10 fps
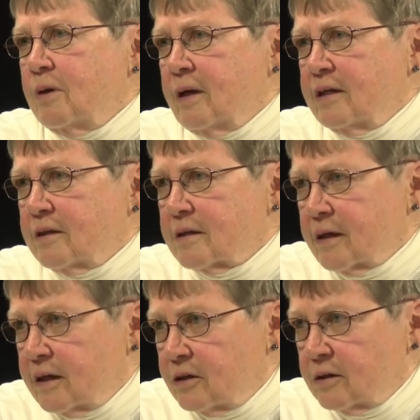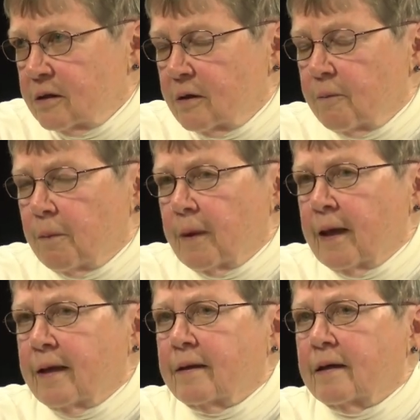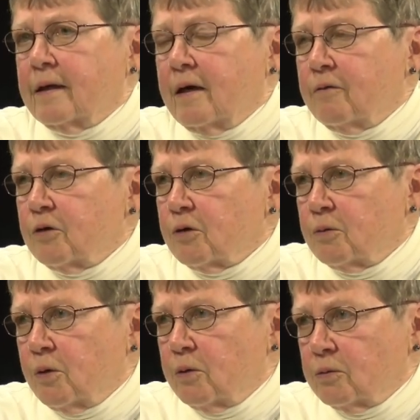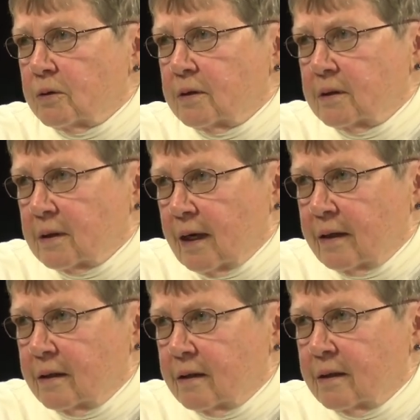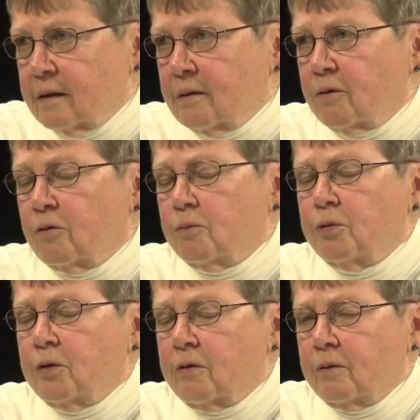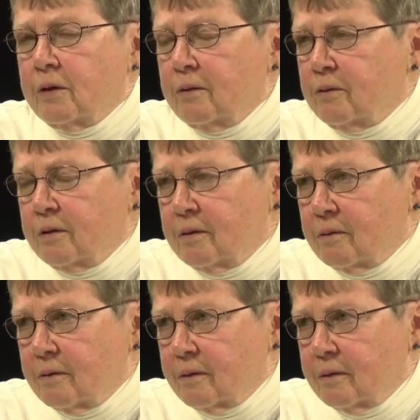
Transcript: legislation, and the governor won't sign it, and they won't pull, he wouldn't